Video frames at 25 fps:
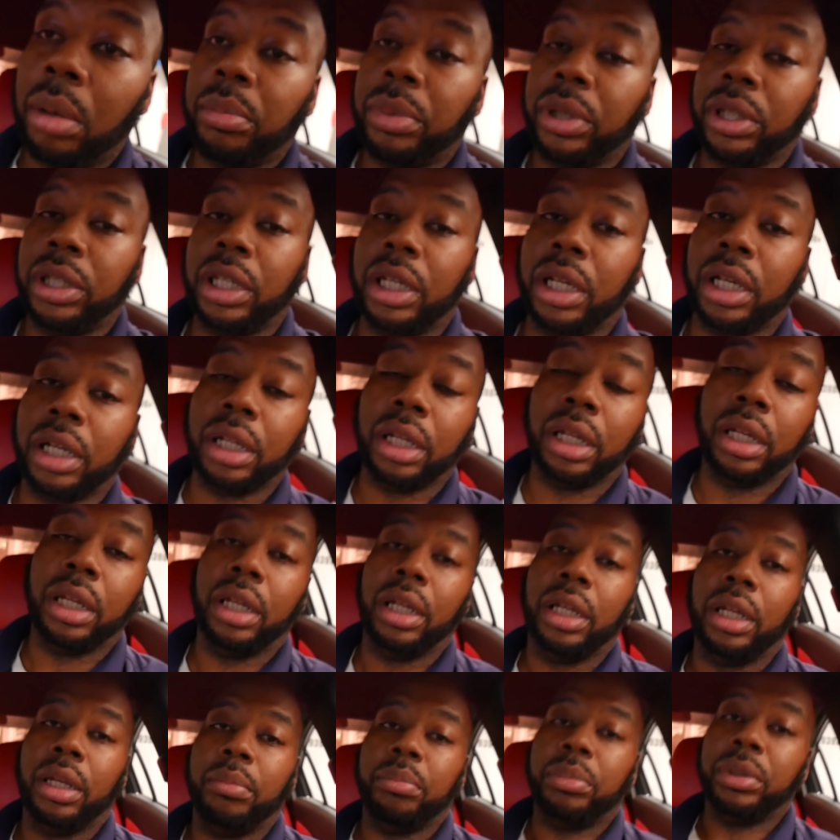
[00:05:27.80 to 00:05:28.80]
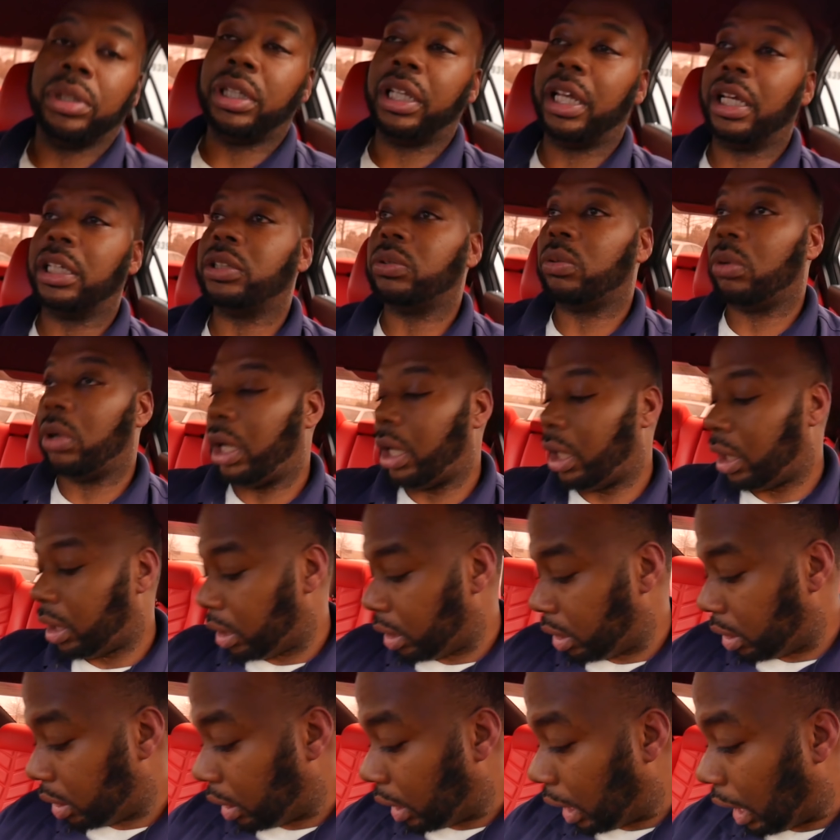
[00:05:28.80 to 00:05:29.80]
But yeah, but that's why
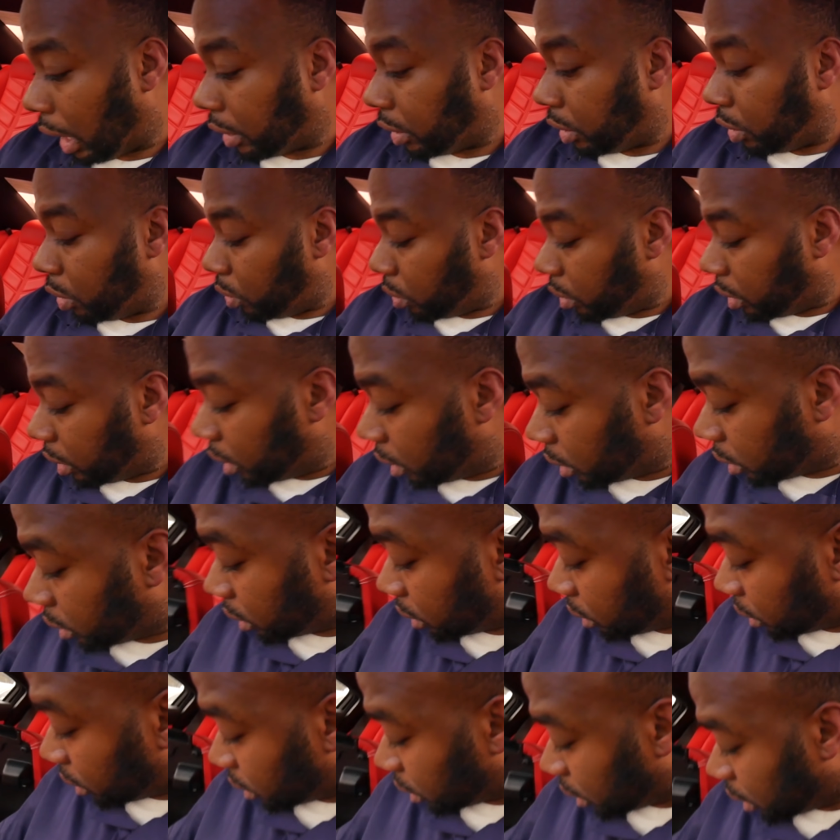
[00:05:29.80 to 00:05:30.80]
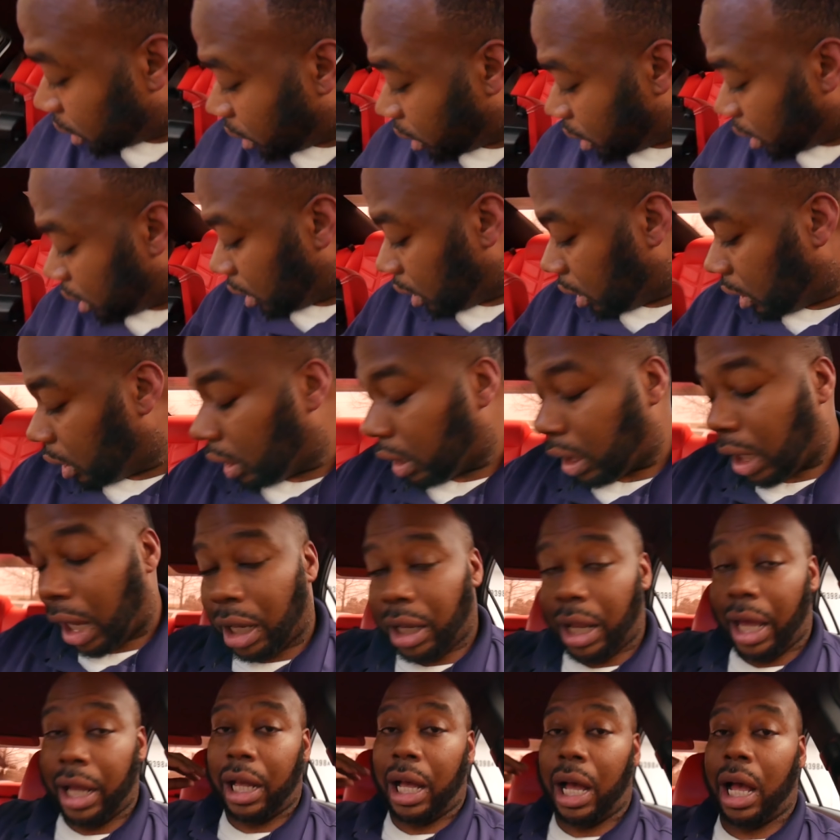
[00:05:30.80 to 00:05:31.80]
I do this. I
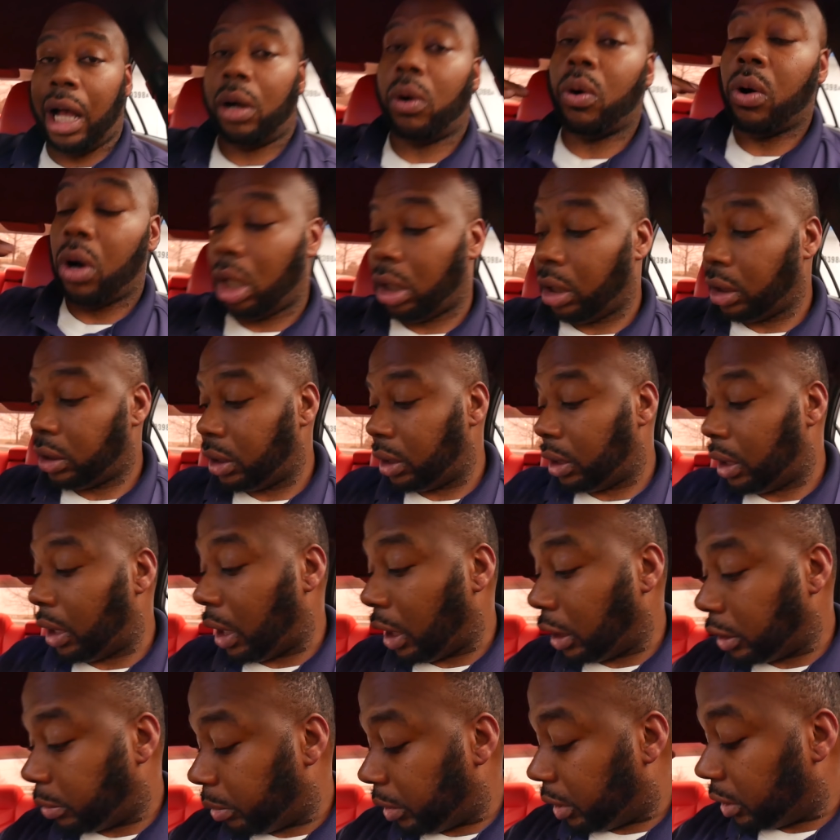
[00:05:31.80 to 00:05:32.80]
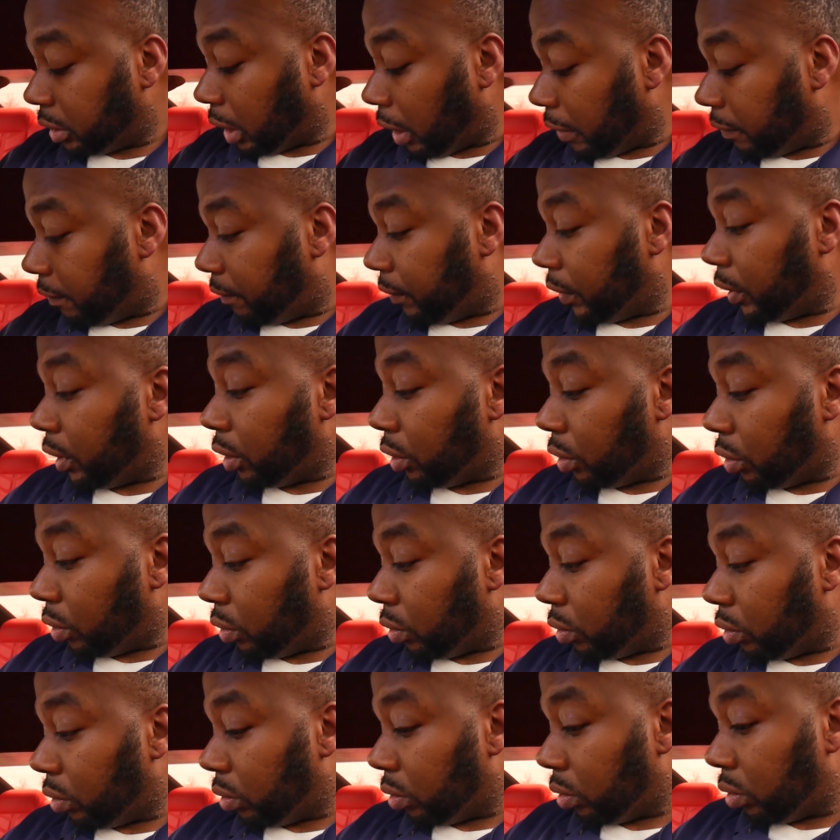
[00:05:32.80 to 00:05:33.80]
like high quality guys because I
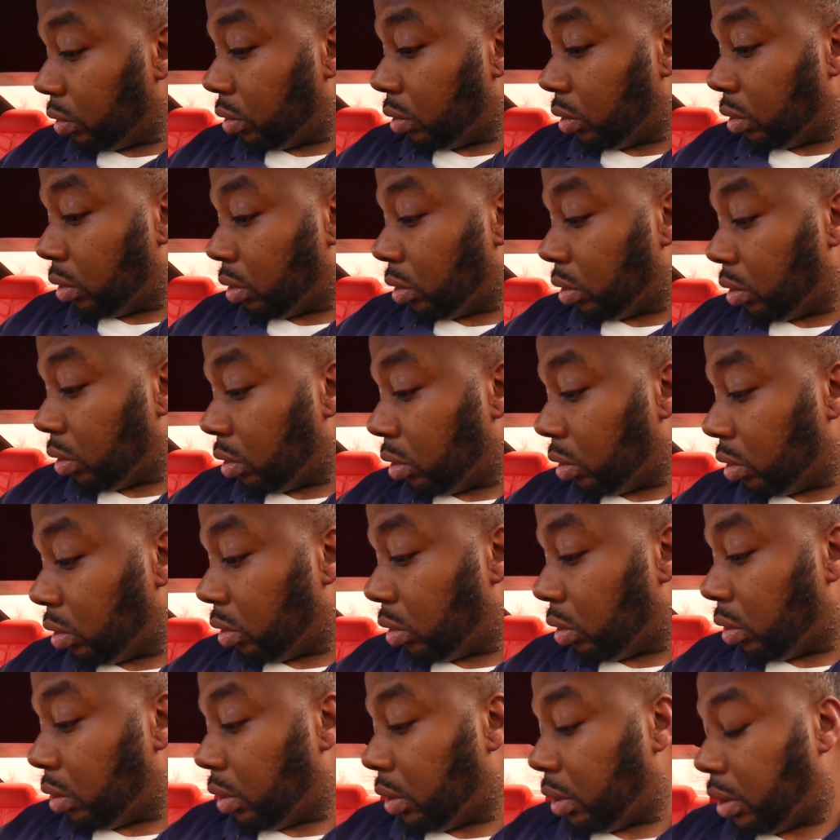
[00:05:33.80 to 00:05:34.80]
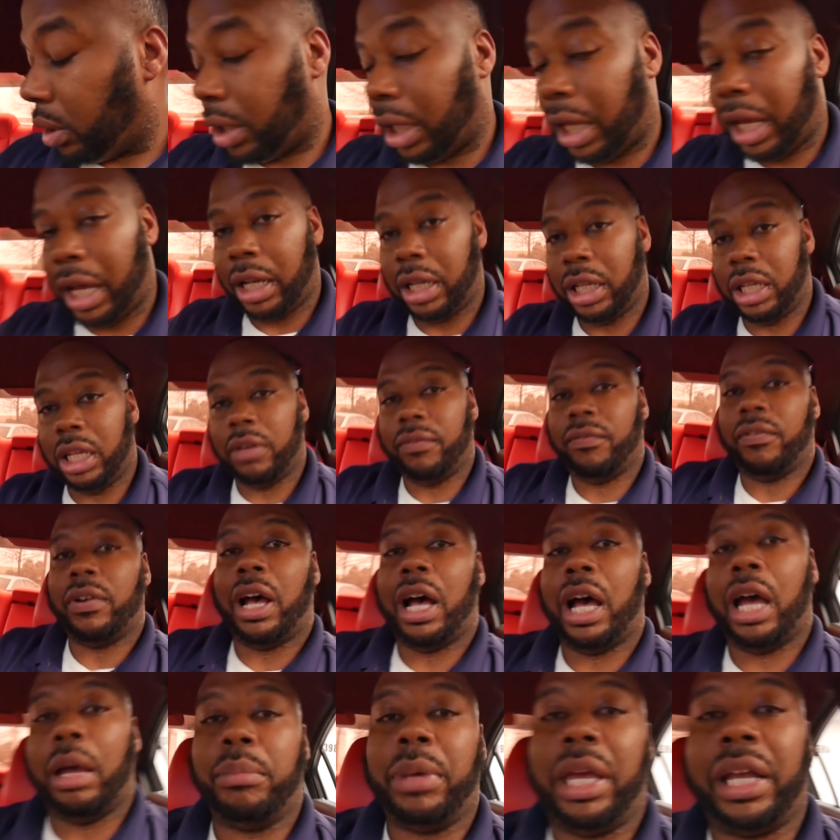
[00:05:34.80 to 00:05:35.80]
feel that if
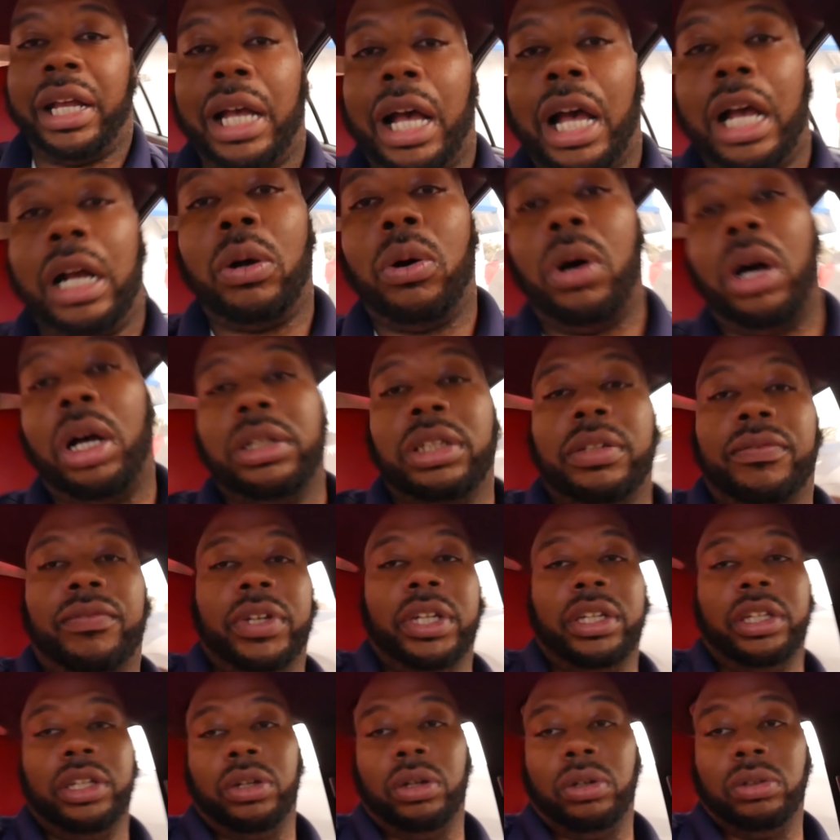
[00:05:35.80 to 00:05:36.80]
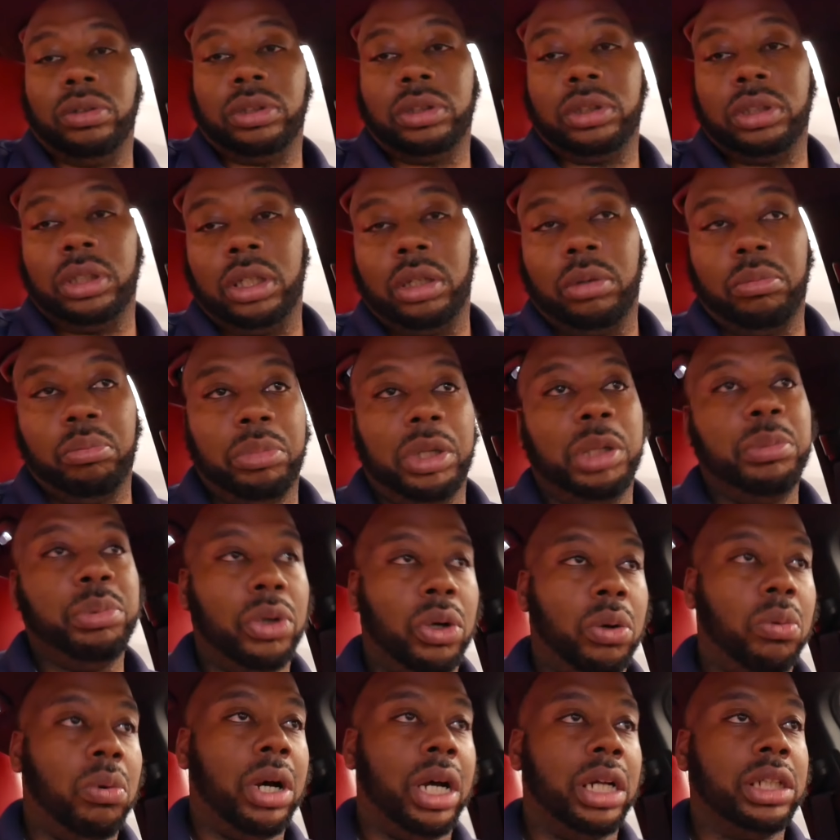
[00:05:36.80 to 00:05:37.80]
I make high quality videos,
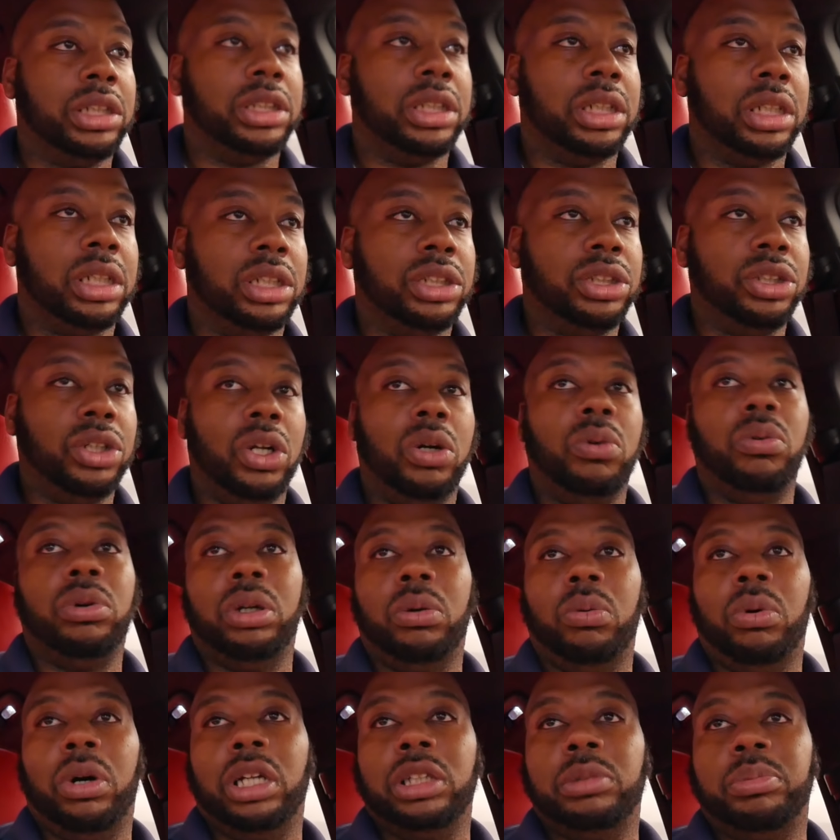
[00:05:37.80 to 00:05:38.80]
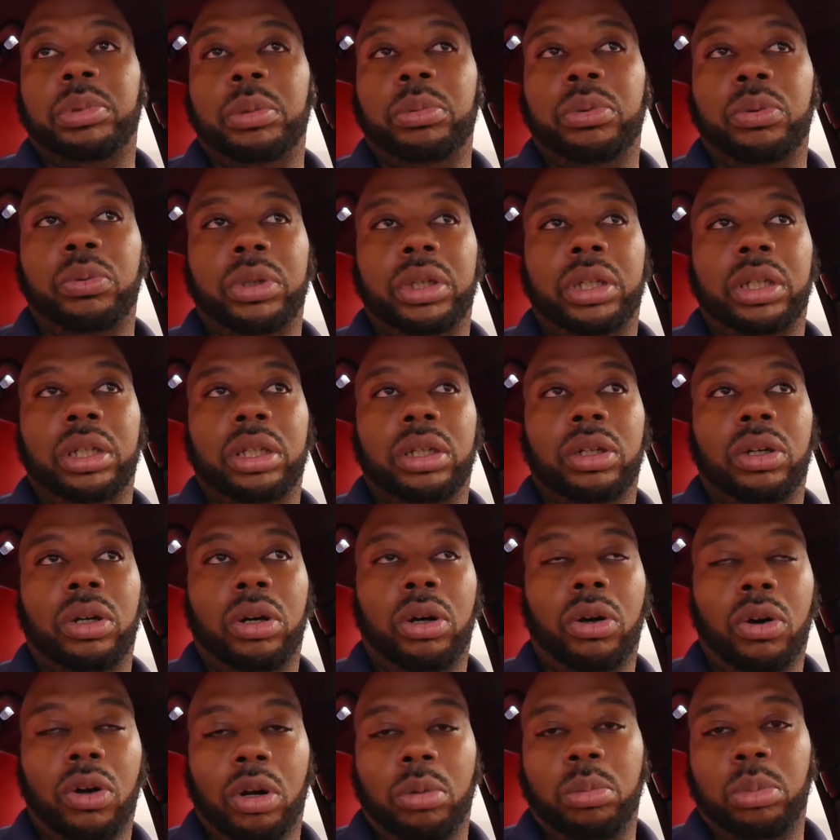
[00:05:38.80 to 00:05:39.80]
people watch it because you don't want to watch people with
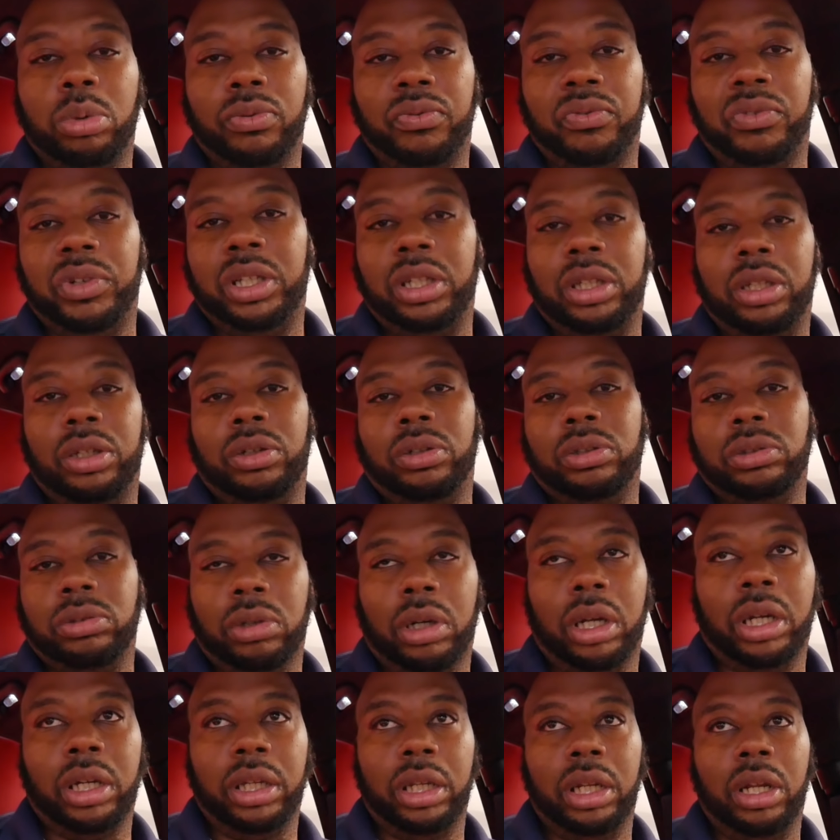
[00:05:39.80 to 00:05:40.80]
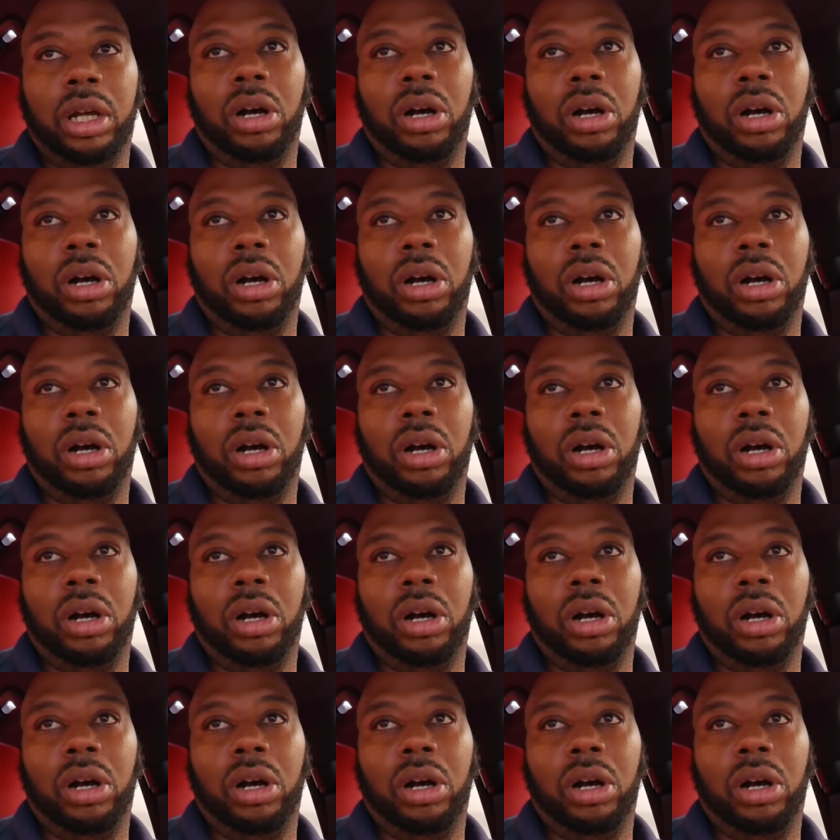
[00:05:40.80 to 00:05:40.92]
horrible videos, right?